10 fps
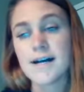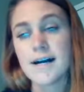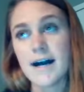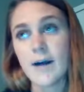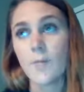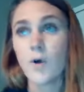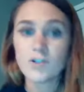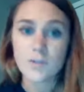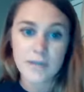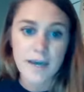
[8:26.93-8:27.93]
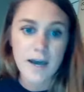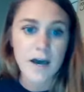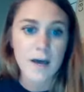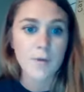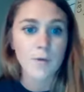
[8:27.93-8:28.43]
want to
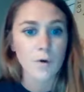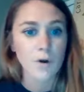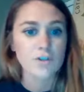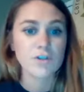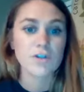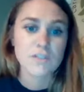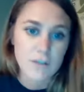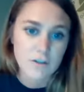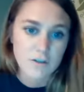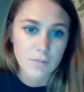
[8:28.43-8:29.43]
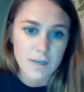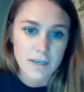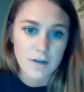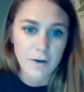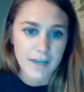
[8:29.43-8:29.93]
become or to continue to
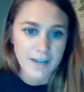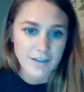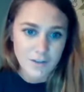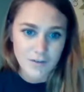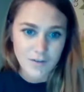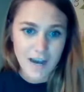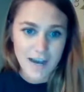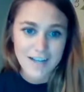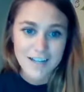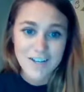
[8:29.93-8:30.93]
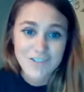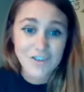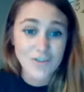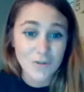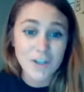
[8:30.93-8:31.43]
be organic certified. So
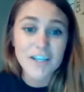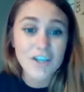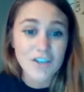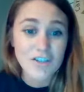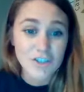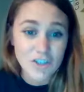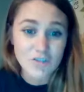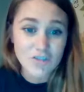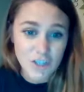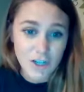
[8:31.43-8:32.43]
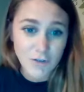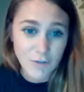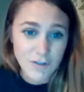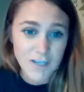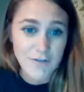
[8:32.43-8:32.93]
it's a huge deal
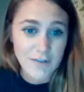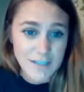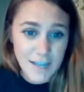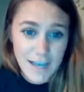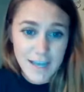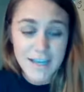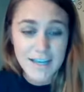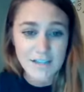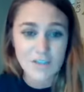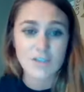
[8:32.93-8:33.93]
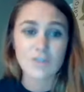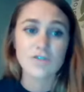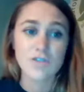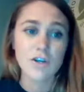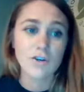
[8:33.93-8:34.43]
for CFSA. It's a
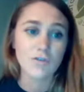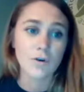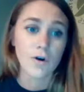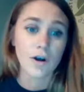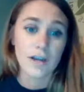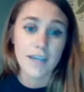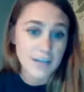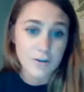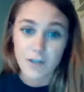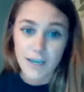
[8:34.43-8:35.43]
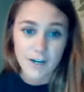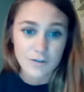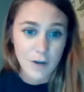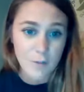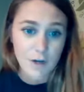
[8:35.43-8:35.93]
huge deal for any
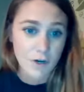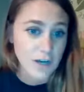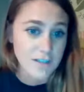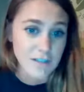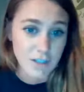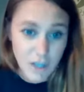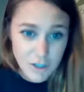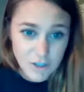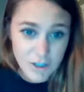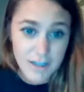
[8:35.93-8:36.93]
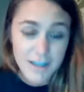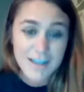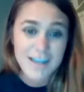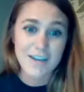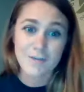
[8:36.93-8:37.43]
organic farmer across the country.
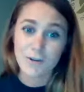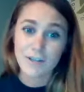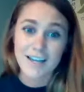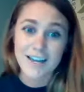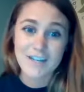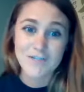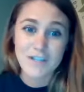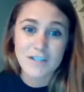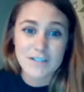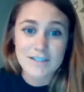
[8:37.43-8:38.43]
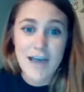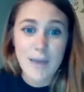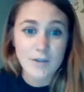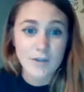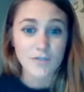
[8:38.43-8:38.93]
It really kind of is a
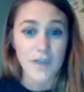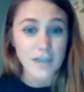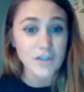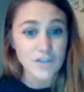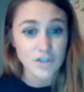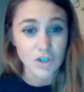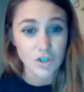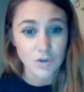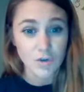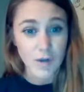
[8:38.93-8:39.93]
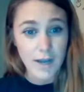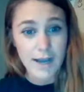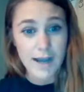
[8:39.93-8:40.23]
slap in the face to